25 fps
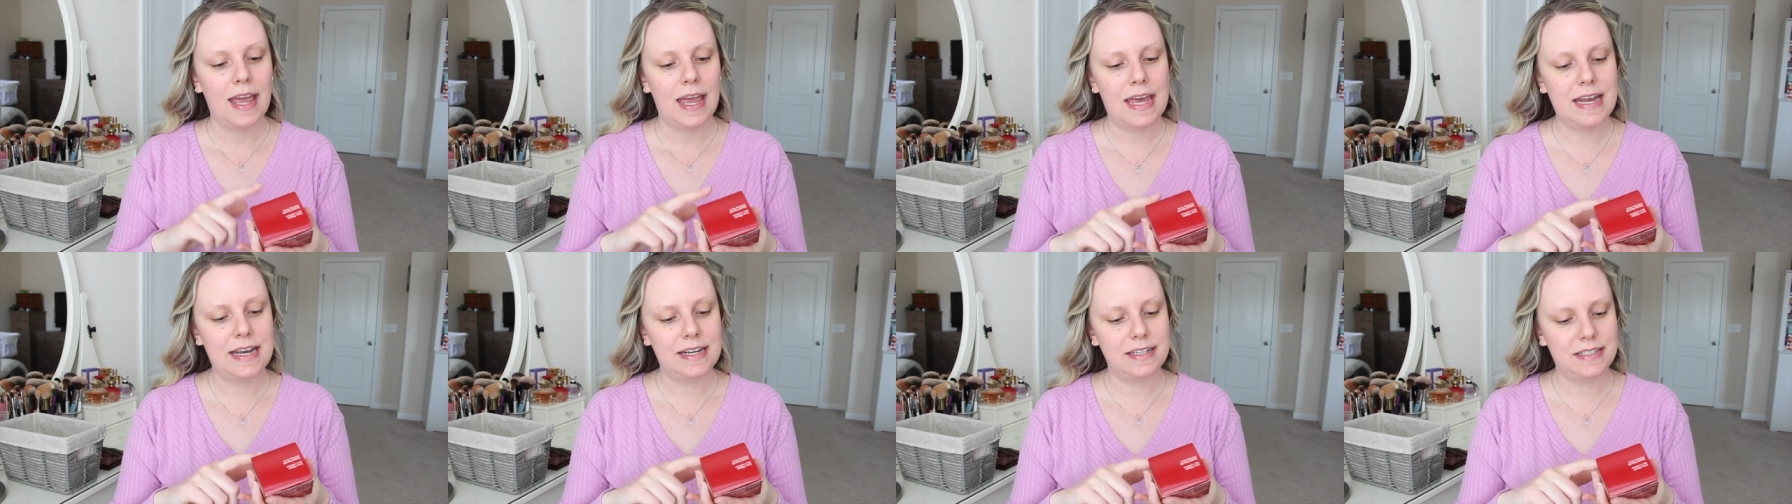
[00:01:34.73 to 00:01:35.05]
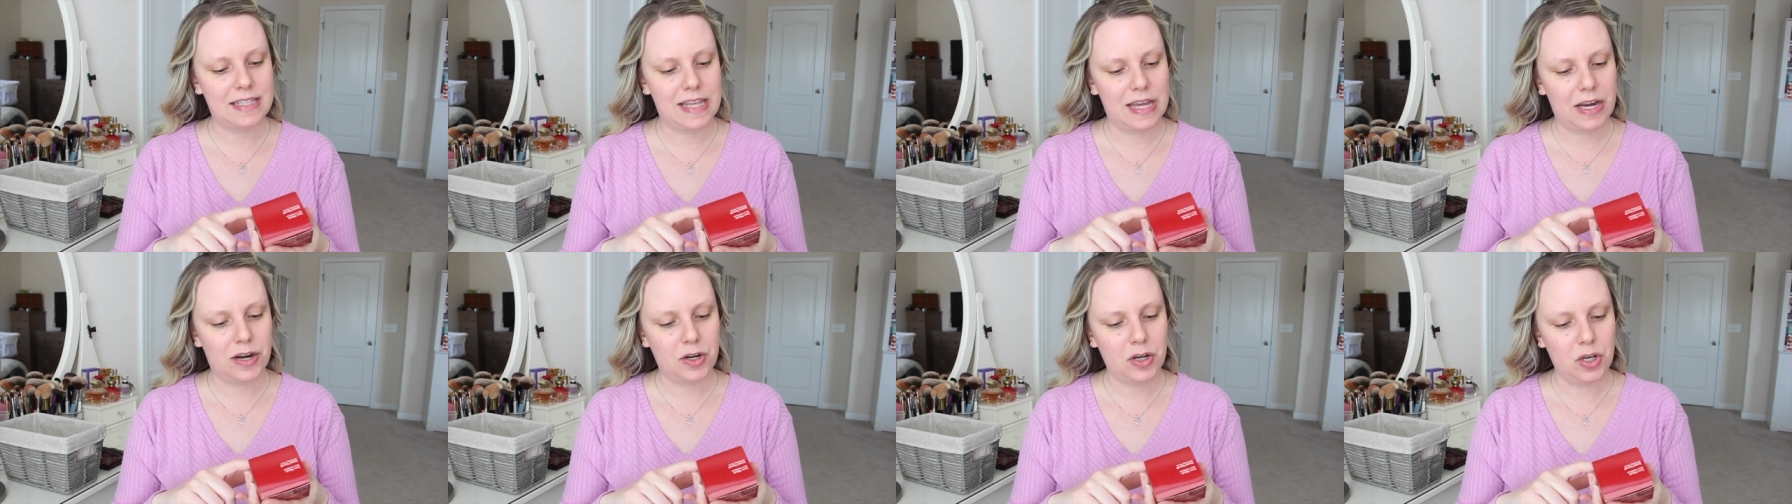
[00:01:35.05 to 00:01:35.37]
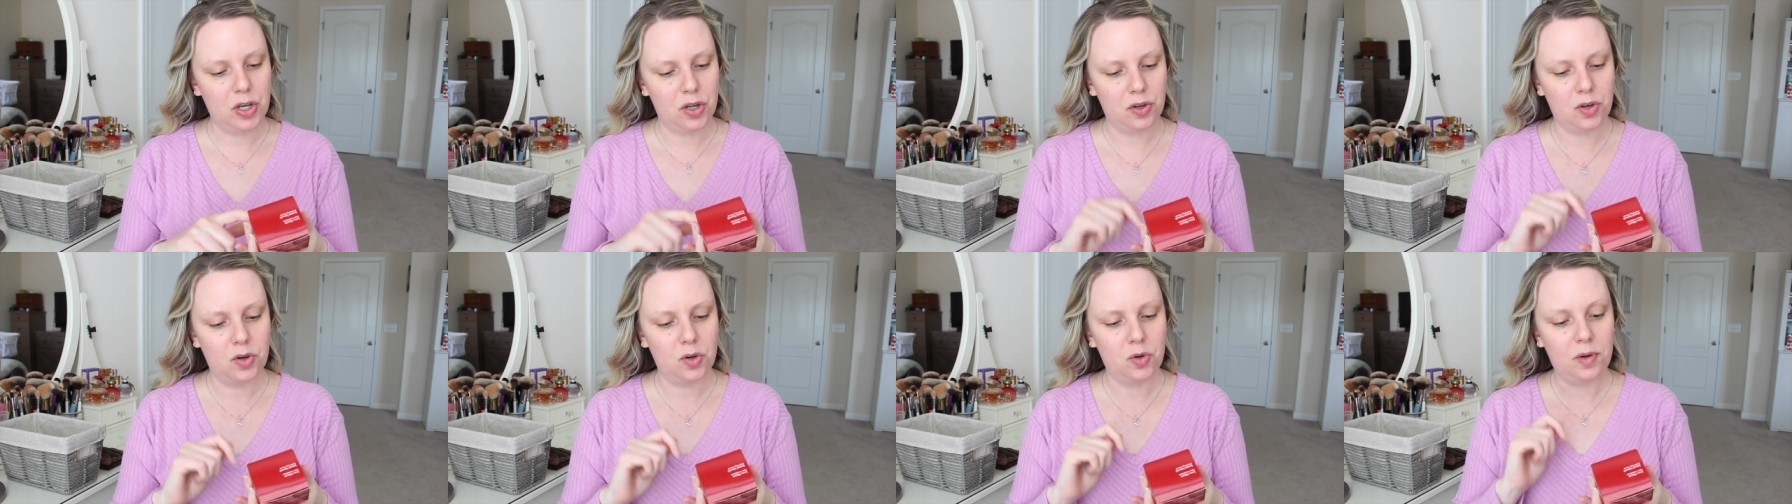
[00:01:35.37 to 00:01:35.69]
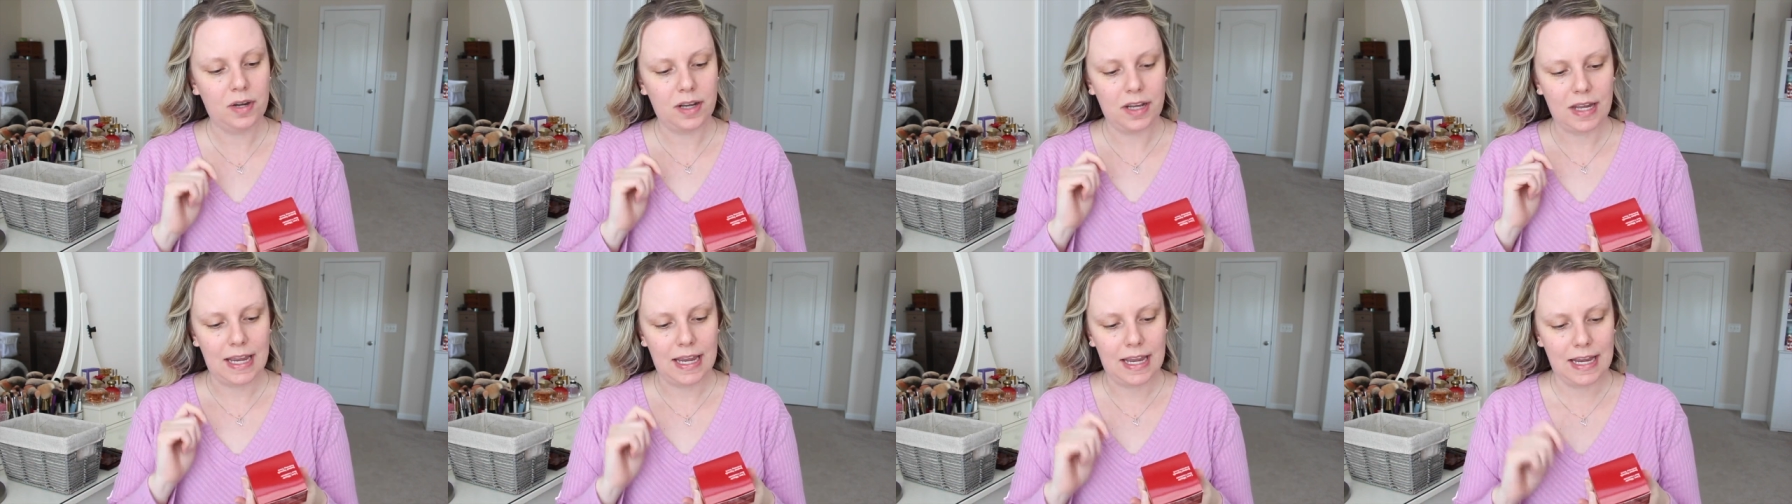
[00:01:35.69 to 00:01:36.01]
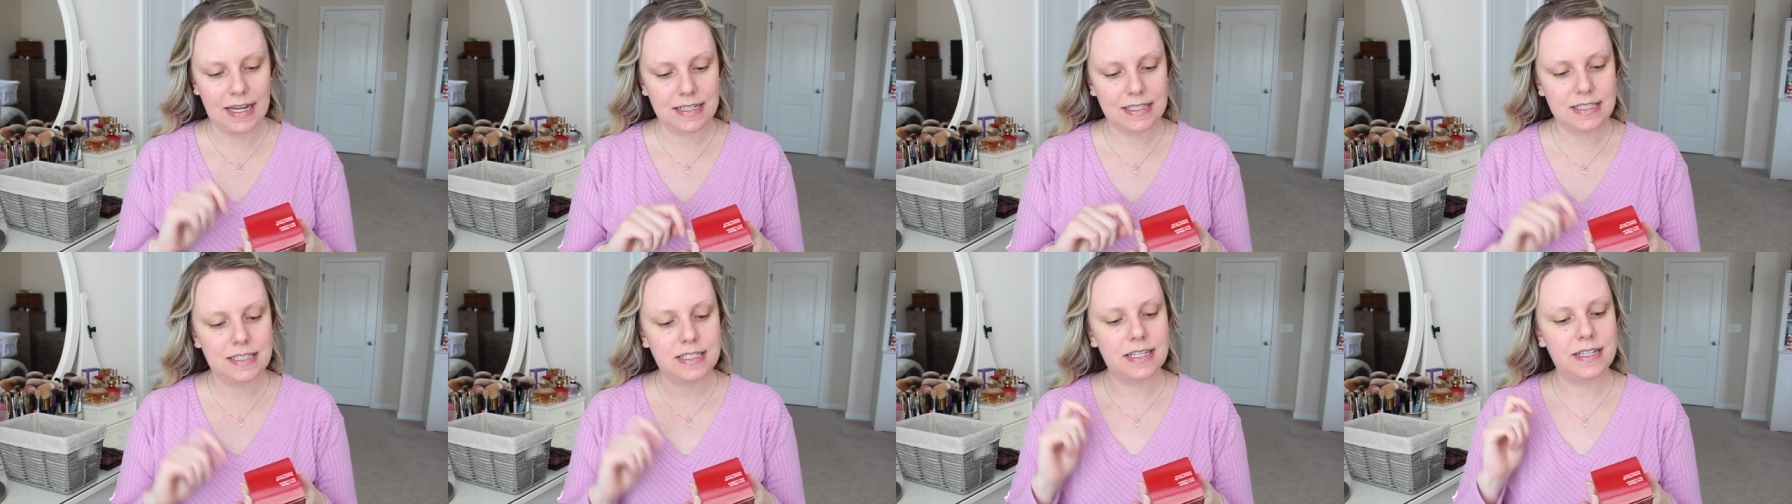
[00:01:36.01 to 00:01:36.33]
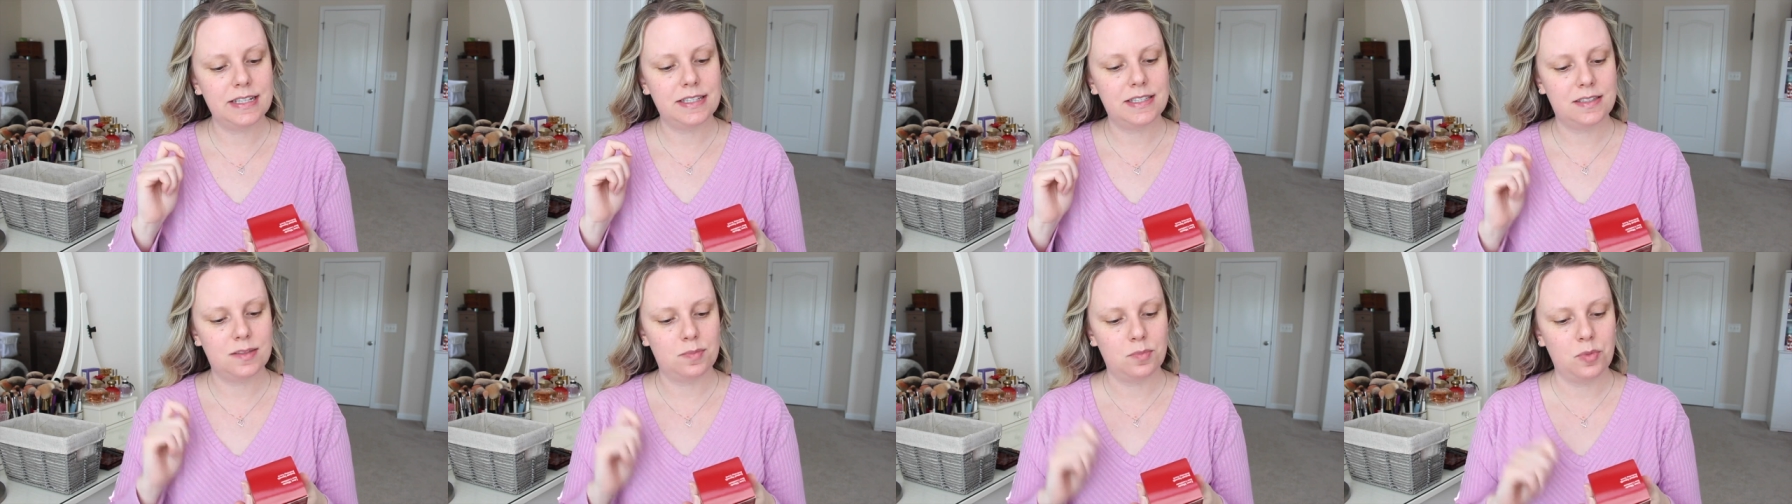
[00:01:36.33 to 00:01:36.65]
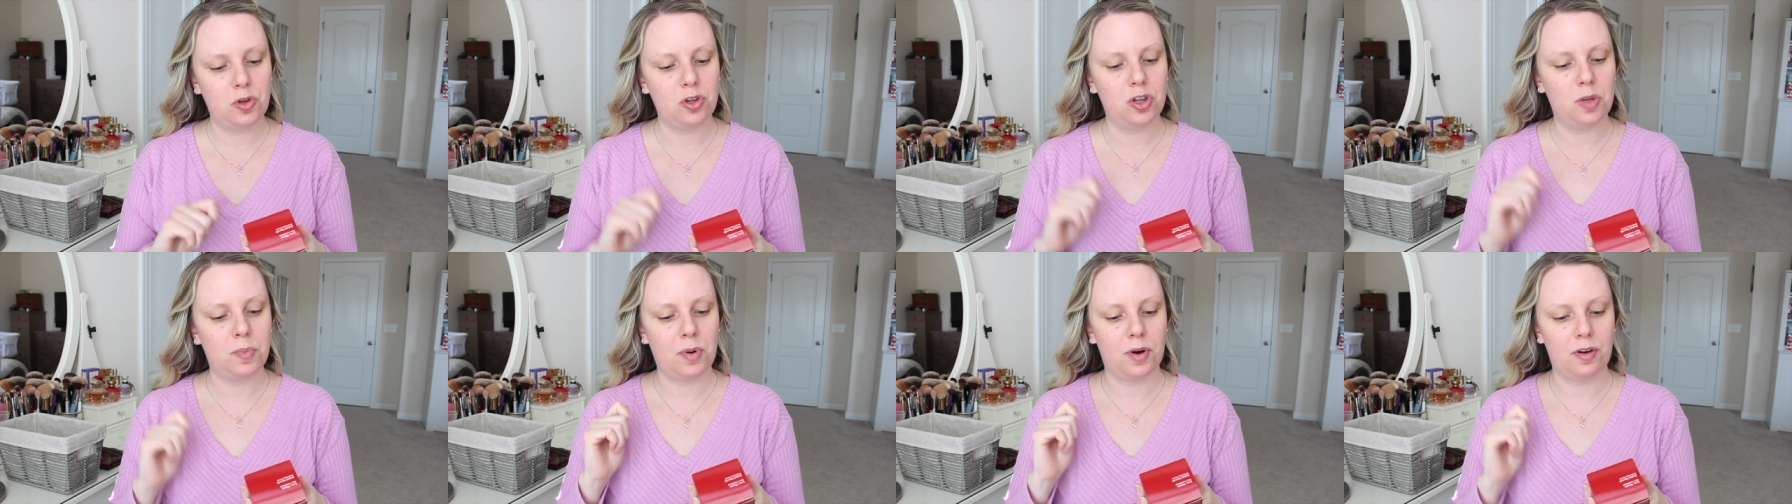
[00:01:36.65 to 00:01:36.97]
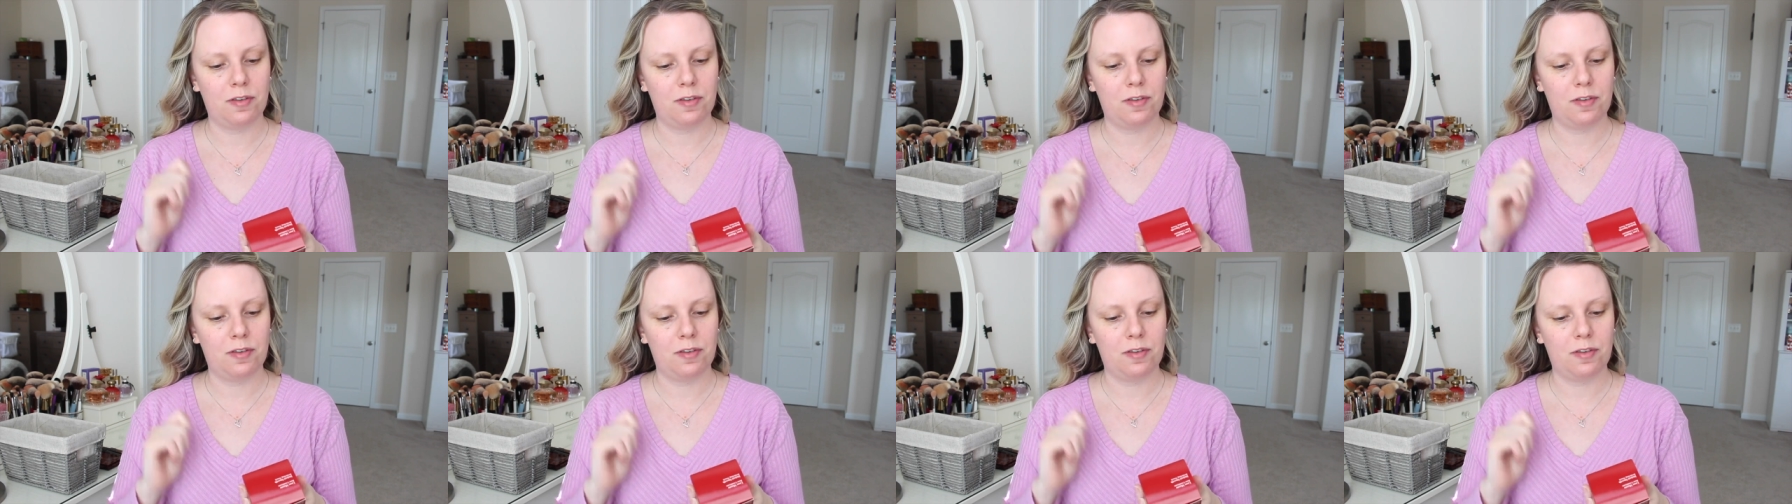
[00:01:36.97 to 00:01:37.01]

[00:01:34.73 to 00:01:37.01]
It is their new Instant Smooth